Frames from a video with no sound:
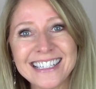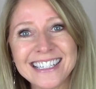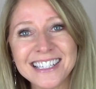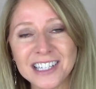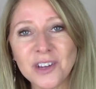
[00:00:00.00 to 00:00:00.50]
to
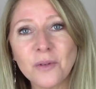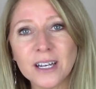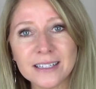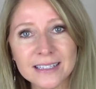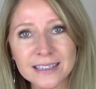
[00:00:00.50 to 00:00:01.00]
see what
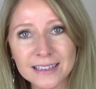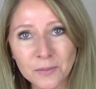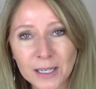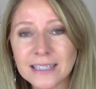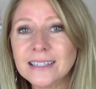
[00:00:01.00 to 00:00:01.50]
it's
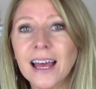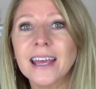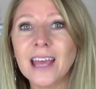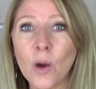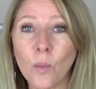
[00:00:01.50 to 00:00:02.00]
what it's
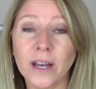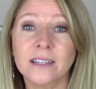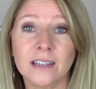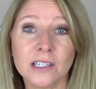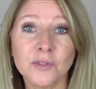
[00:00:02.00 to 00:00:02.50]
like and what it
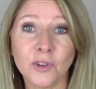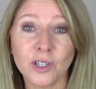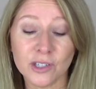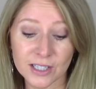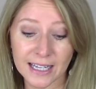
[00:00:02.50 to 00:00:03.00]
does for
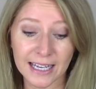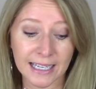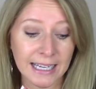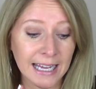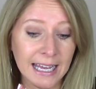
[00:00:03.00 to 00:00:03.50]
your
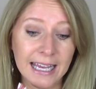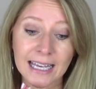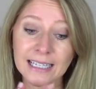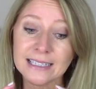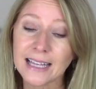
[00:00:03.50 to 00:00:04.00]
skin.
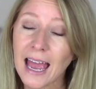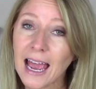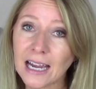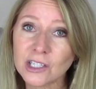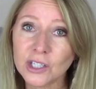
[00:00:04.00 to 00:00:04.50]
It is
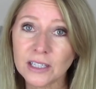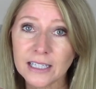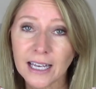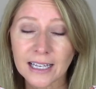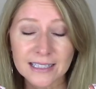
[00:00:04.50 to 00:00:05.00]

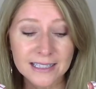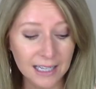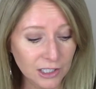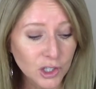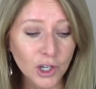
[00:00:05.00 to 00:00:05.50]
actually
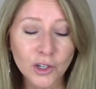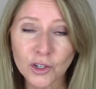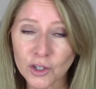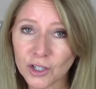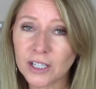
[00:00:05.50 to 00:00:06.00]
such a
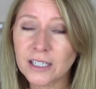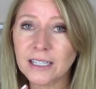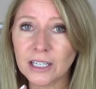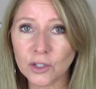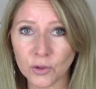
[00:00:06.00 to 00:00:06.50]
good
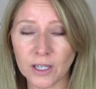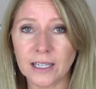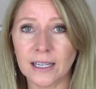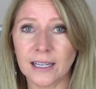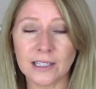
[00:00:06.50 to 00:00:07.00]

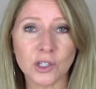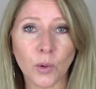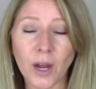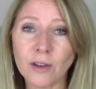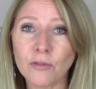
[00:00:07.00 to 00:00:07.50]
ingredient. It's
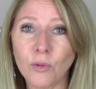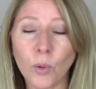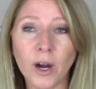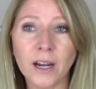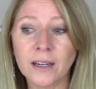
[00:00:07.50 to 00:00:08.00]
great
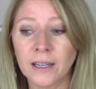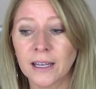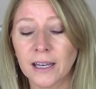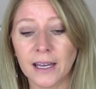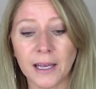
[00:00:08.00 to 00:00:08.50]
for
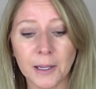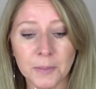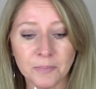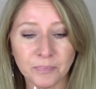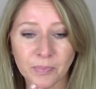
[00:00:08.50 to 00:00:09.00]

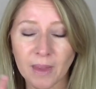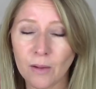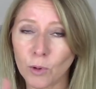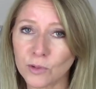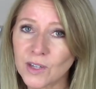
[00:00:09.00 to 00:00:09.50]
um,
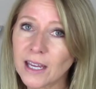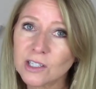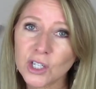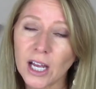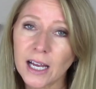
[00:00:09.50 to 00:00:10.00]

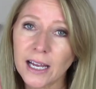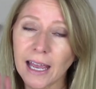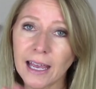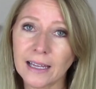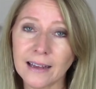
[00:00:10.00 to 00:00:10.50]
rosacea
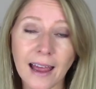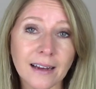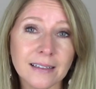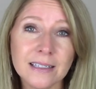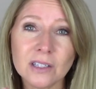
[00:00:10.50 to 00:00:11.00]
and
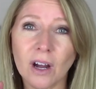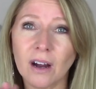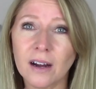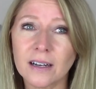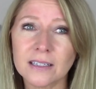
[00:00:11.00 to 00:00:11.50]
acne
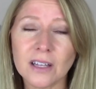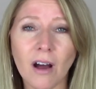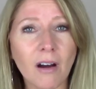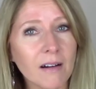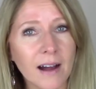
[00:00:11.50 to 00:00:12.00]
scars,
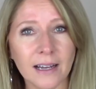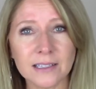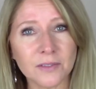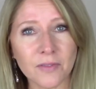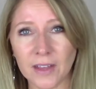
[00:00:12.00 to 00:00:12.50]
all
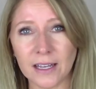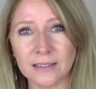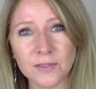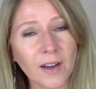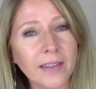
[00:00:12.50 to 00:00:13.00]
kinds of
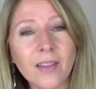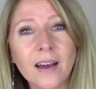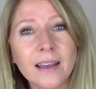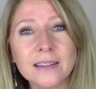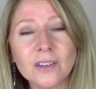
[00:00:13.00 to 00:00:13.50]
things, fine
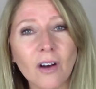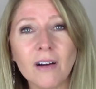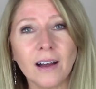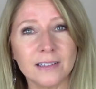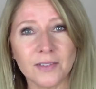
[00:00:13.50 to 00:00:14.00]
lines, all
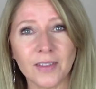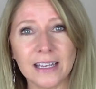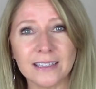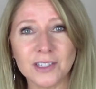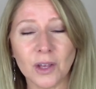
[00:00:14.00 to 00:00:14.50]
kinds of
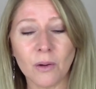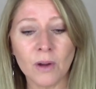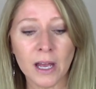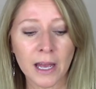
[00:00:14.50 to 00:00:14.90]
things. So